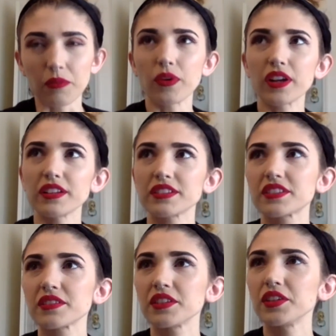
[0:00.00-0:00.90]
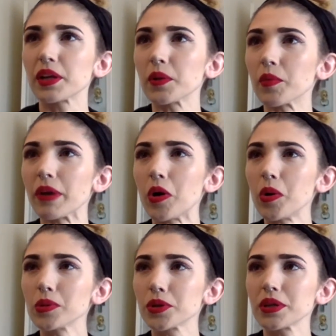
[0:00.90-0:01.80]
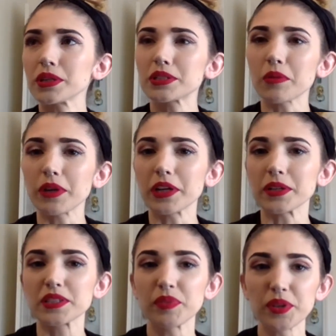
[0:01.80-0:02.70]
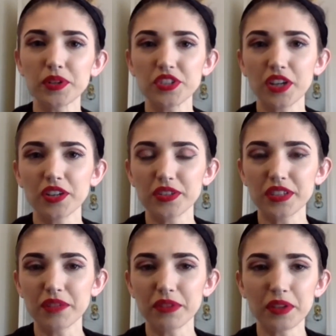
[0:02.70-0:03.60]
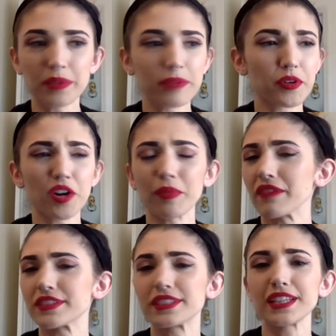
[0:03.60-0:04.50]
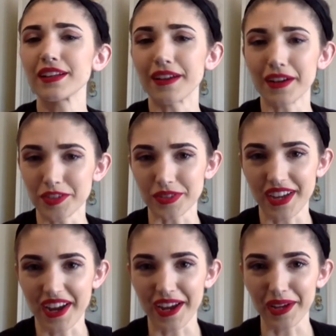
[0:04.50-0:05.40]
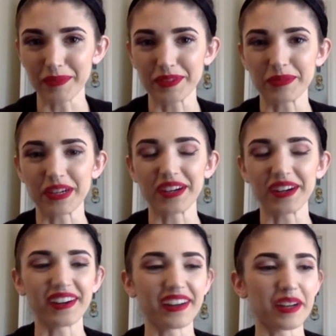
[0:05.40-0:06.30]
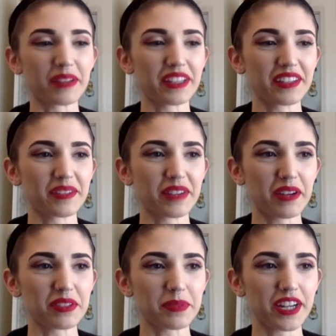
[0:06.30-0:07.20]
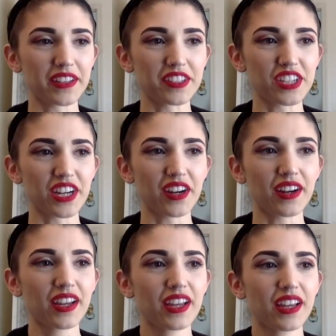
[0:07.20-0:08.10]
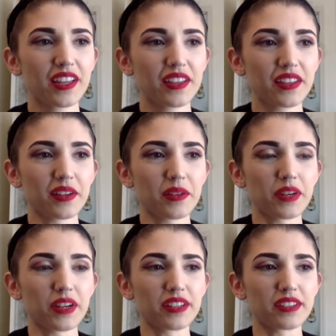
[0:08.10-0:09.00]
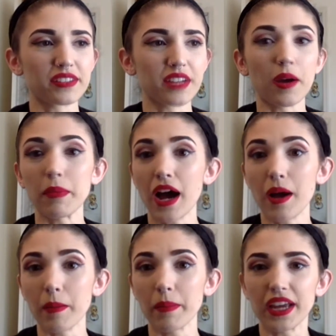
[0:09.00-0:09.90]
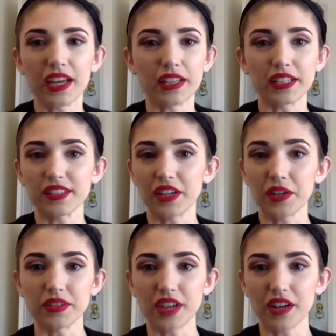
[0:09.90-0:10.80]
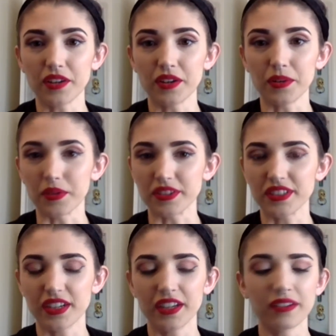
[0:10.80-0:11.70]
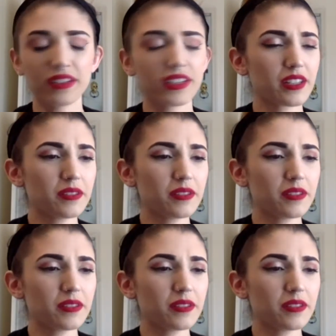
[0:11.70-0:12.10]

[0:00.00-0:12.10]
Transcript: Once you get a little bit older, you start wanting to splurge on yourself a little bit more, but I've seen it 100 times where, when I was behind the chair, there was a mom and let's say her daughter or son.